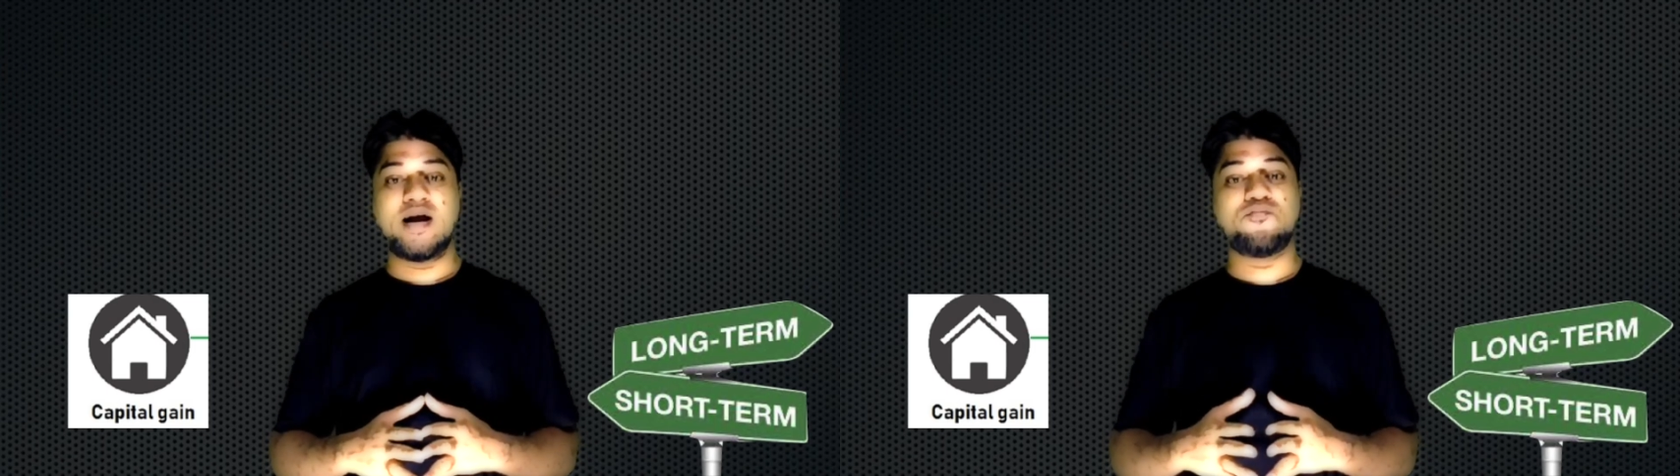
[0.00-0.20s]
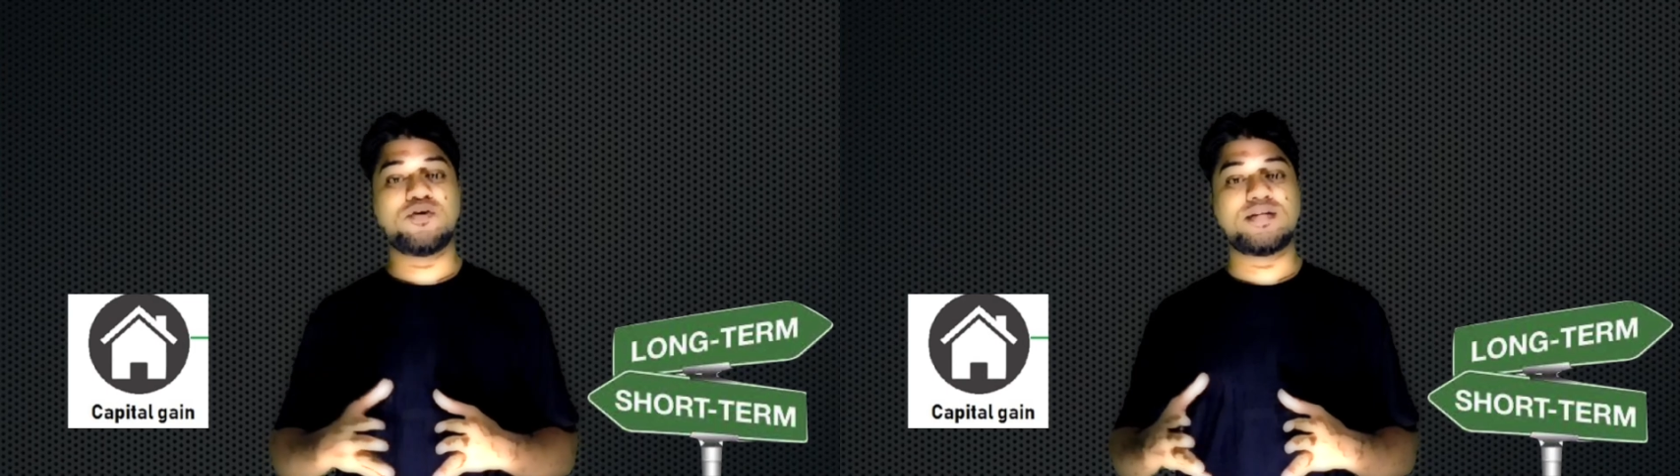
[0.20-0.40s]

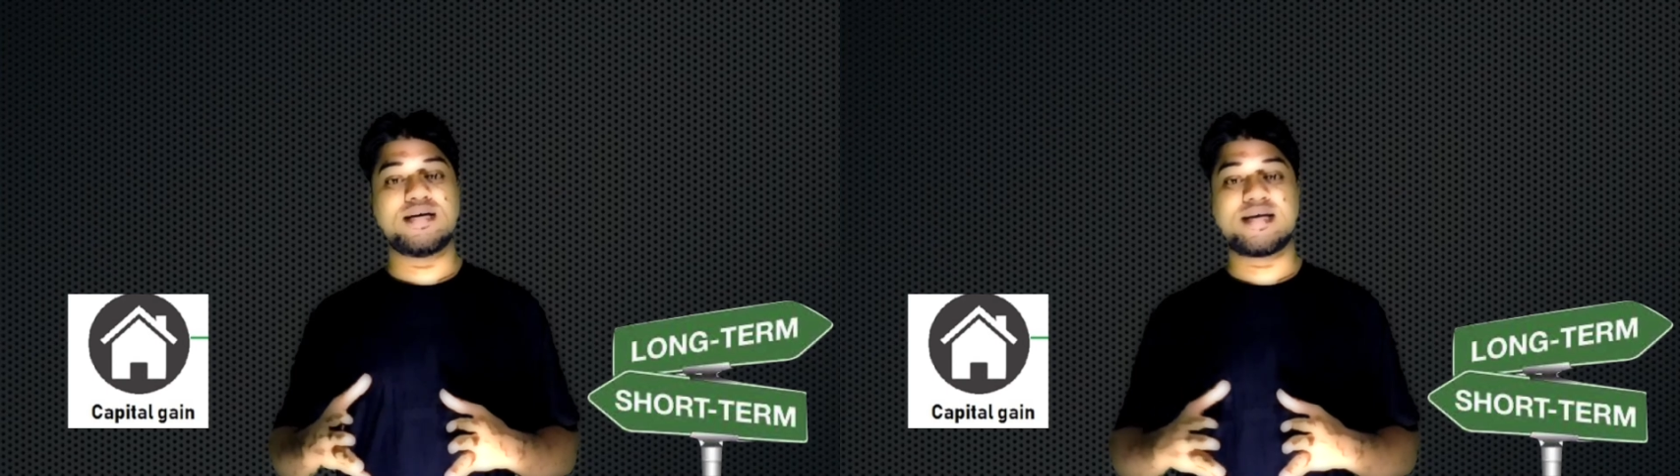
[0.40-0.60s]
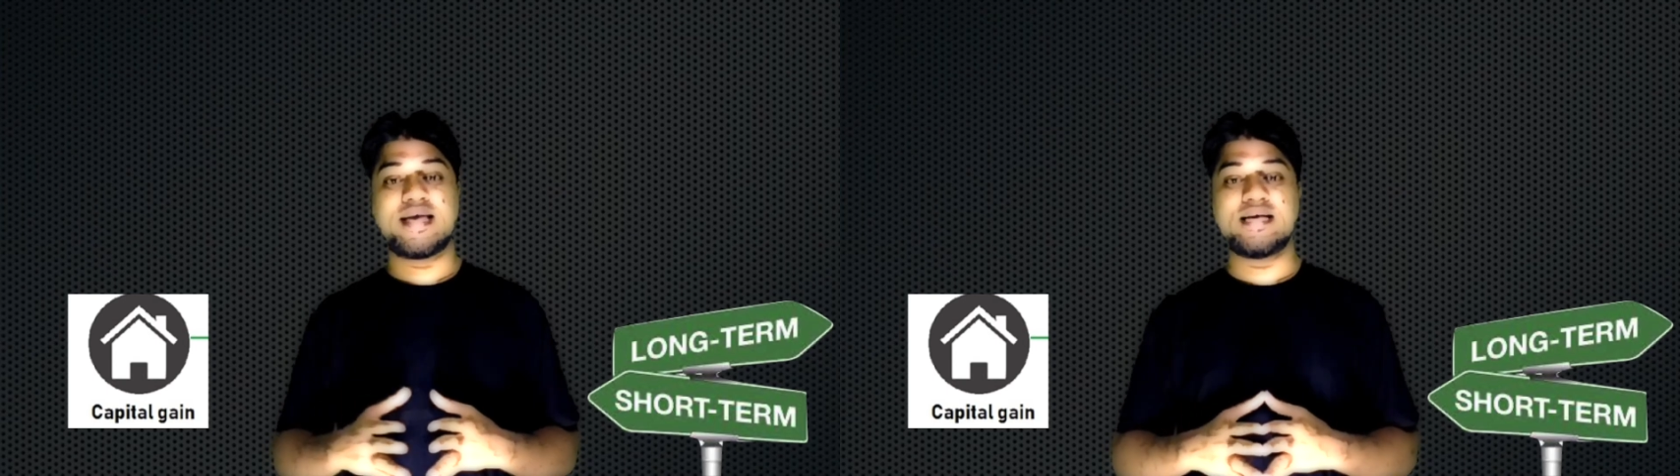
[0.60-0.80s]
and for
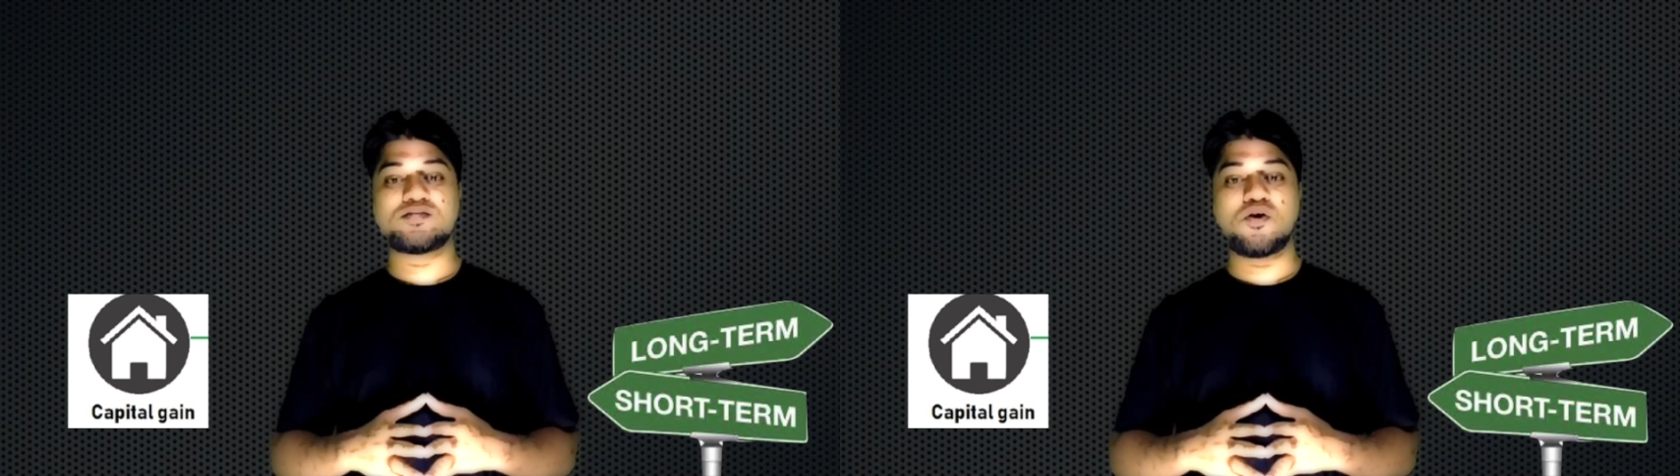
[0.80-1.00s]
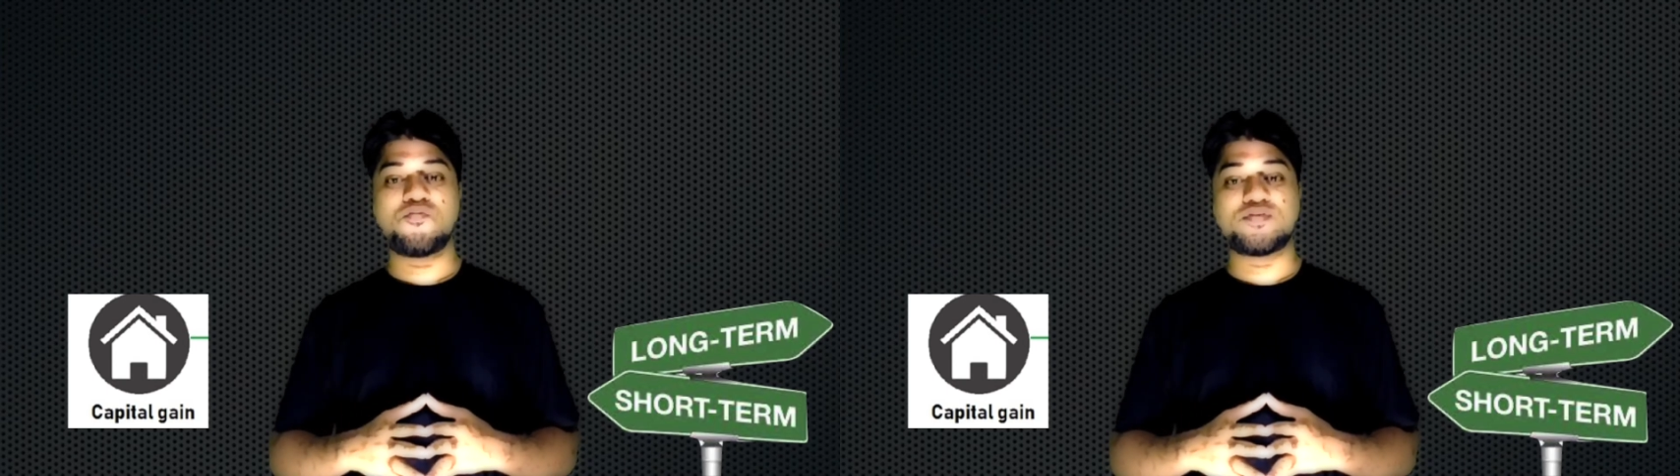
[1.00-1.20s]
the
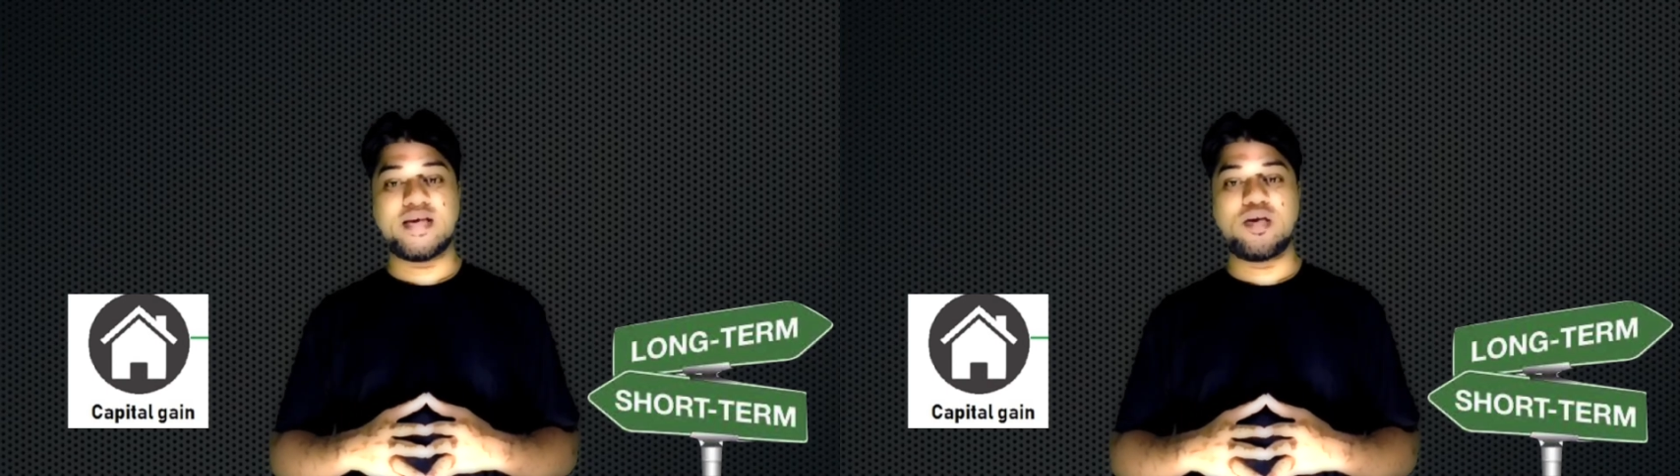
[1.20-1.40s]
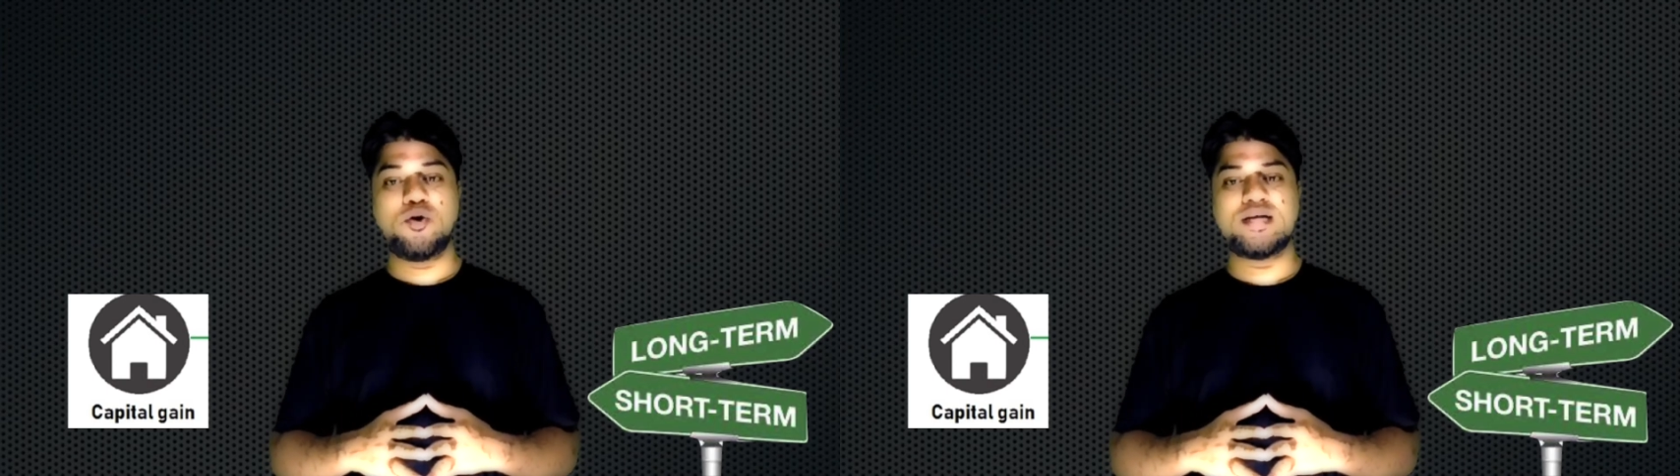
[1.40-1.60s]
case of
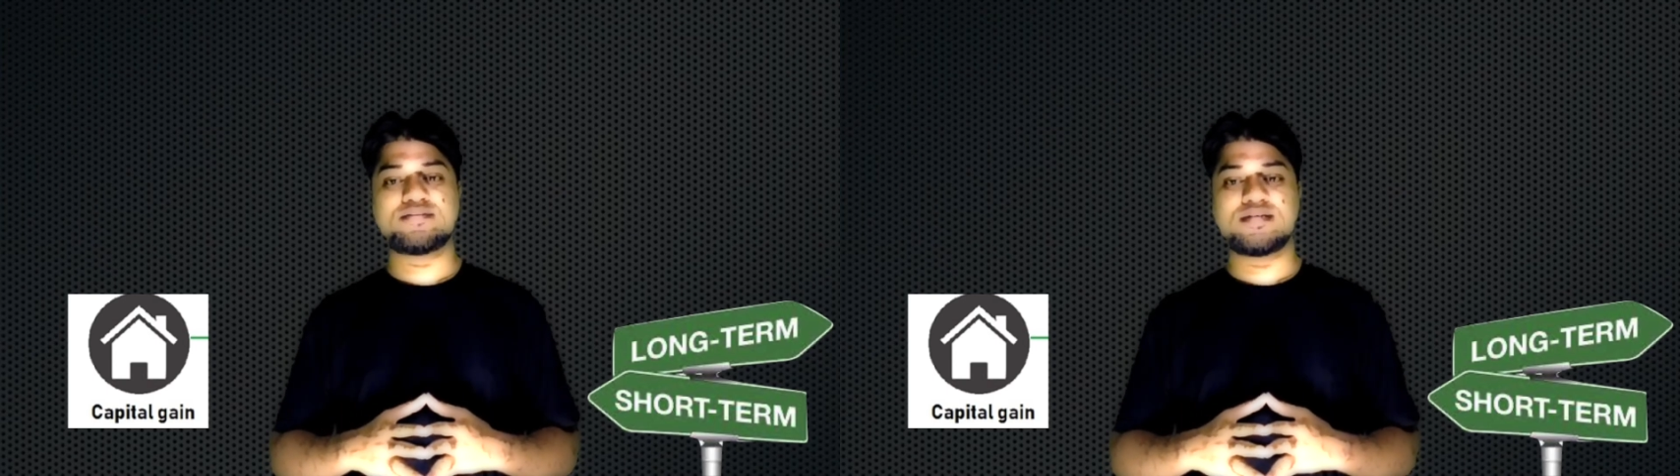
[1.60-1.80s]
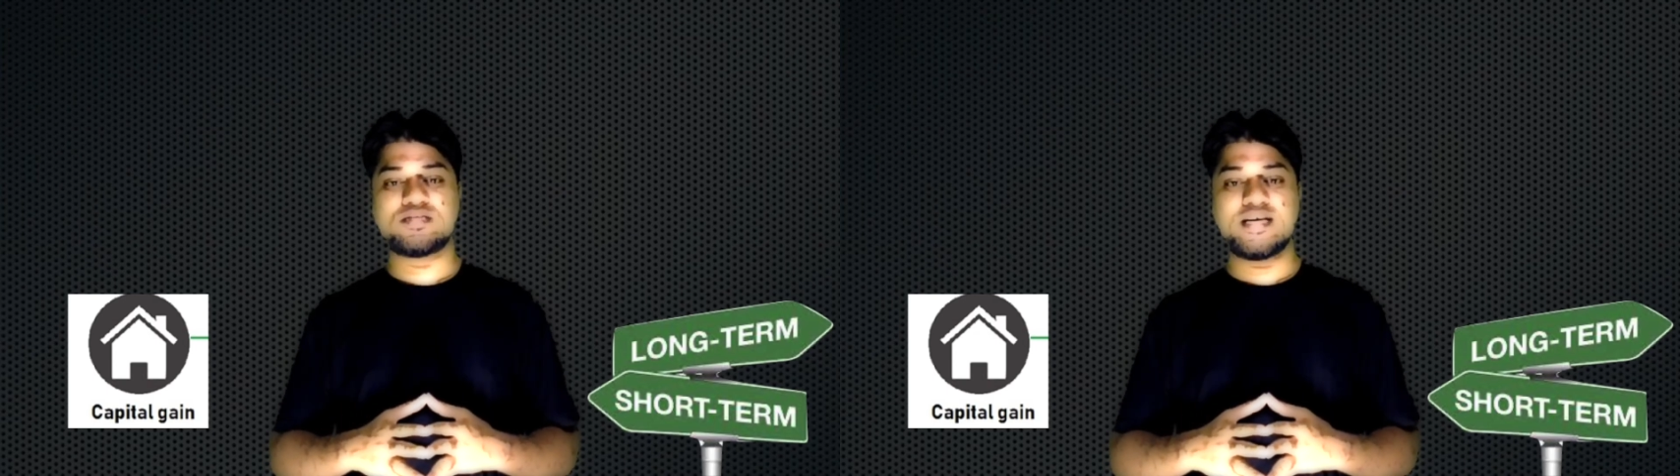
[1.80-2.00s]

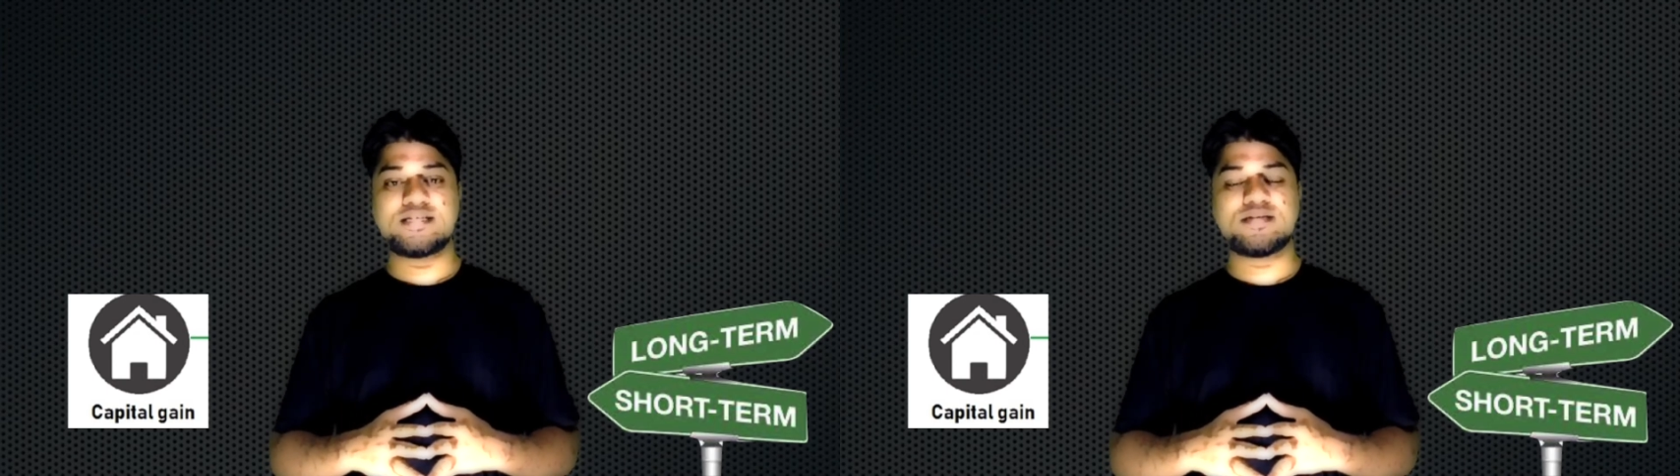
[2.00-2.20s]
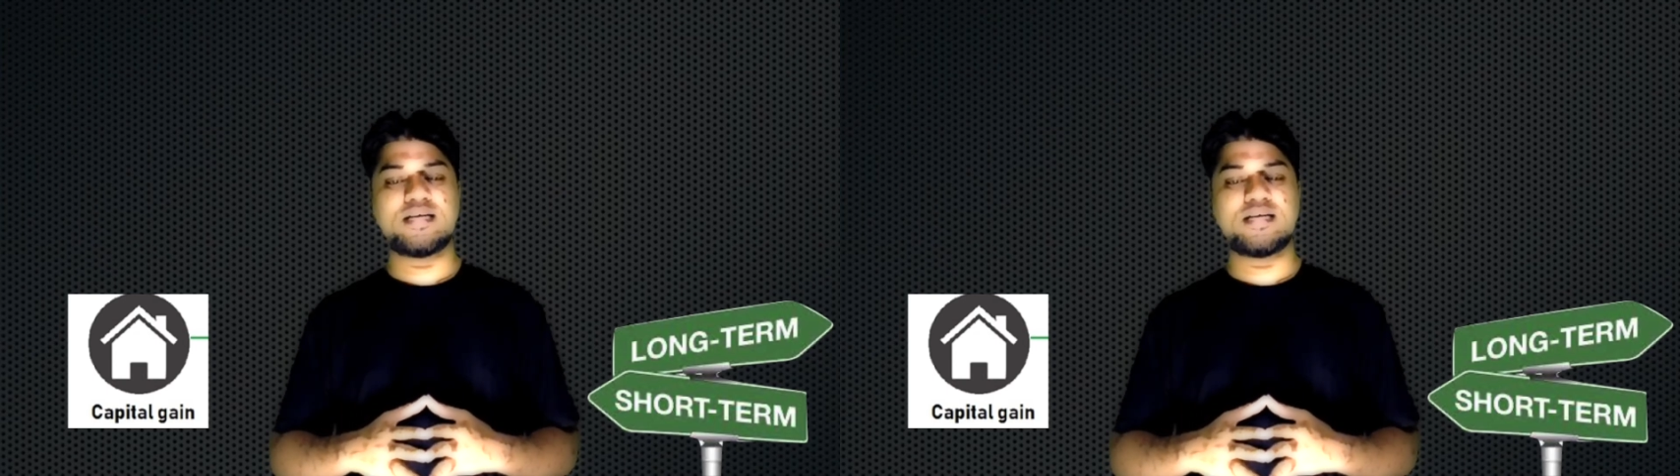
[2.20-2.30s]
securities and shares,